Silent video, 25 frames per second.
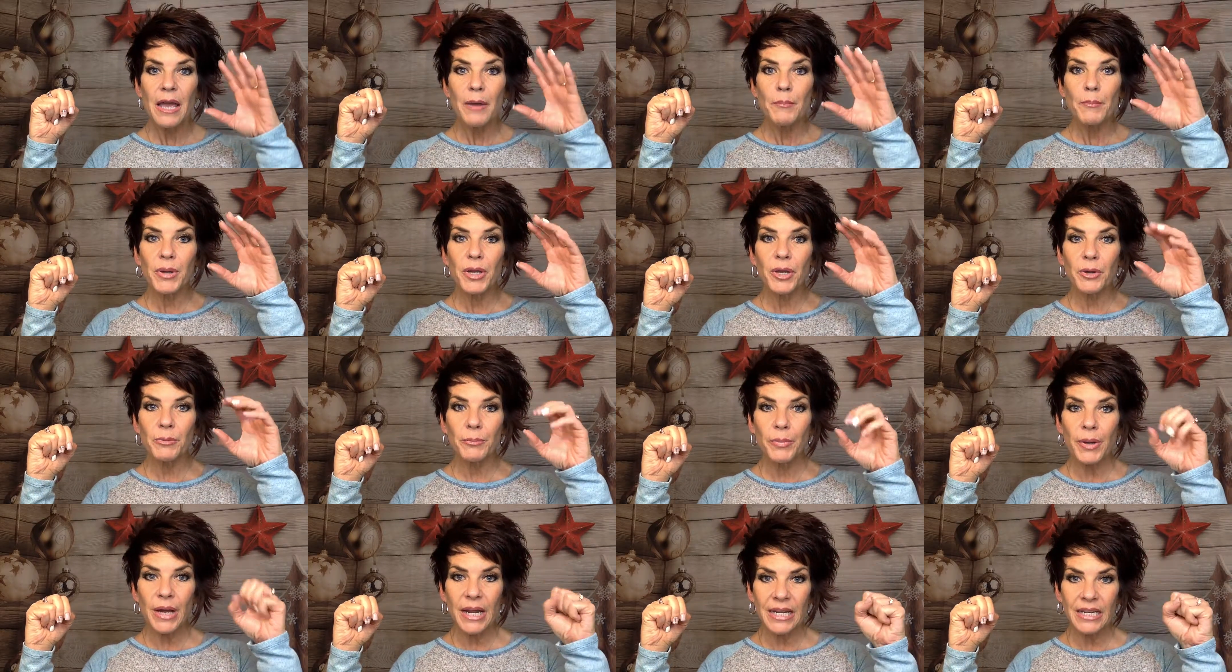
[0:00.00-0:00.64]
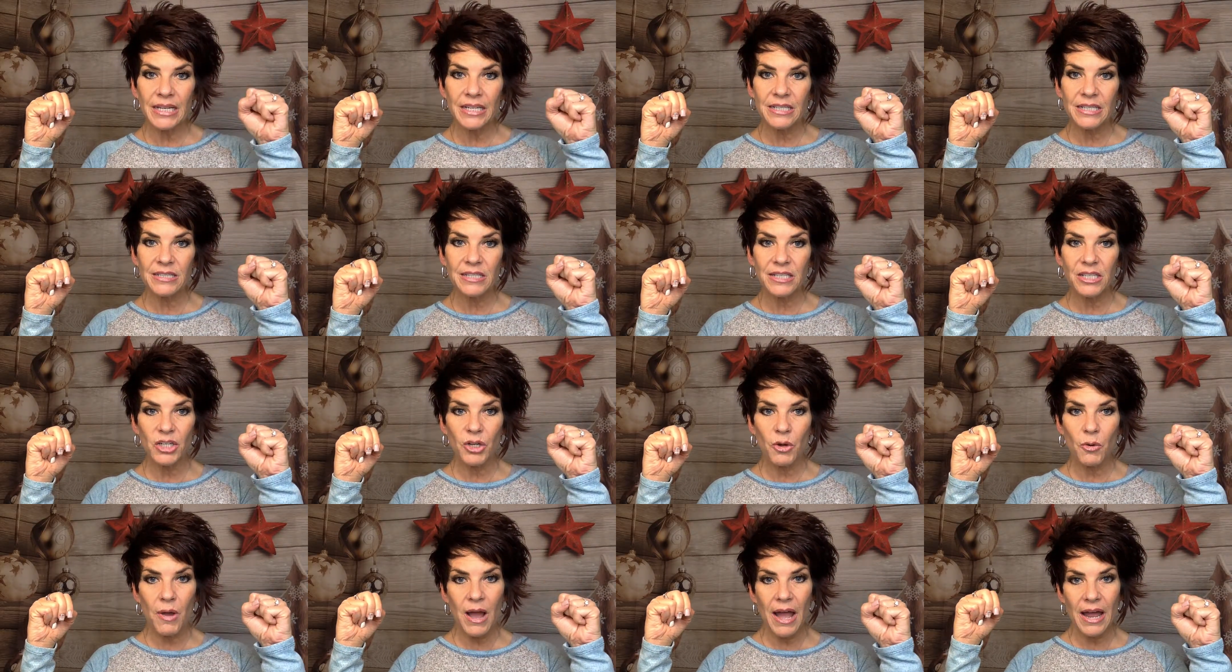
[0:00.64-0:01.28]
but your body
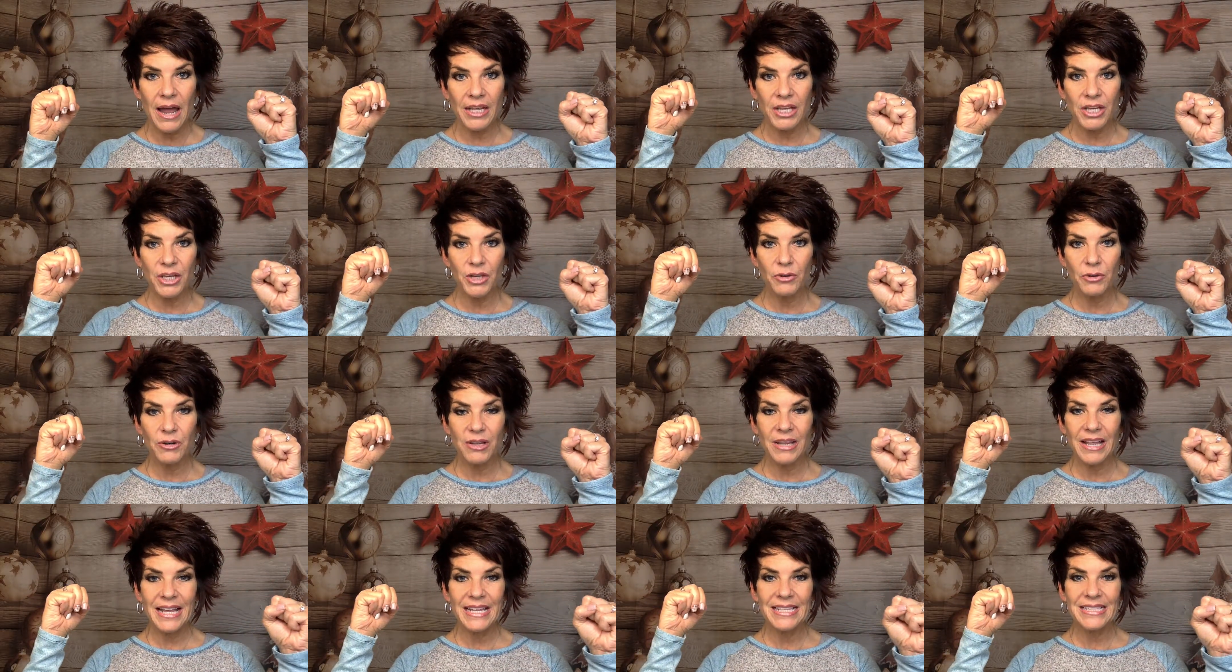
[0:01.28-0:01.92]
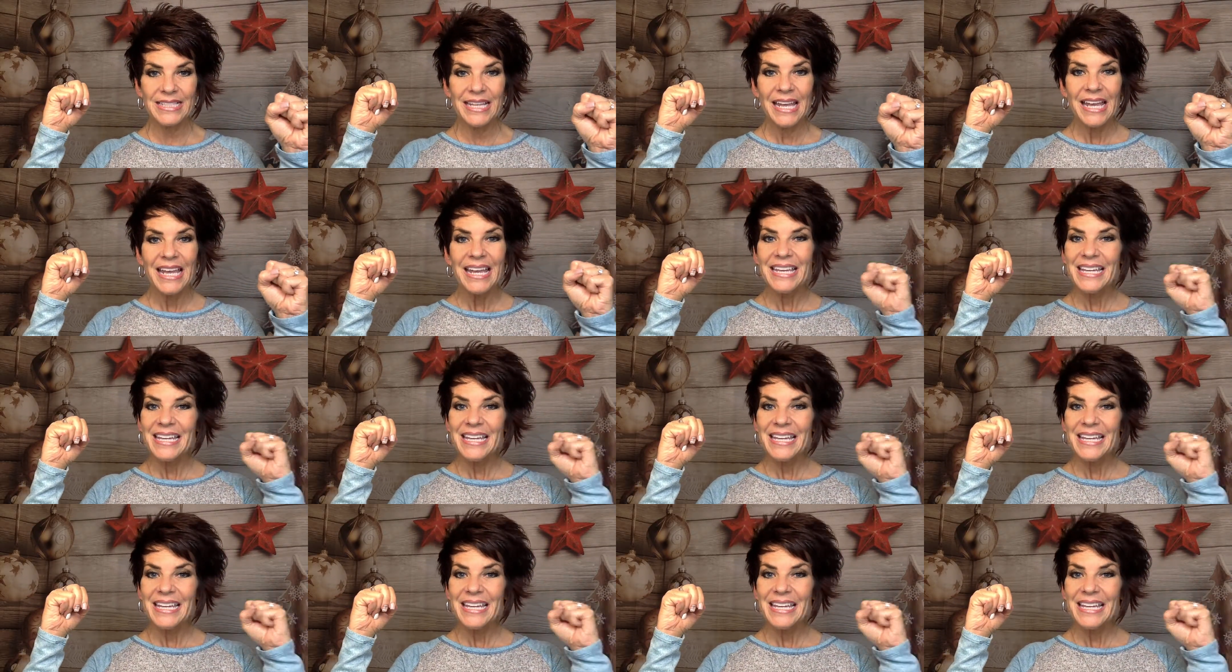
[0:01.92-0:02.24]
doesn't know how to utilize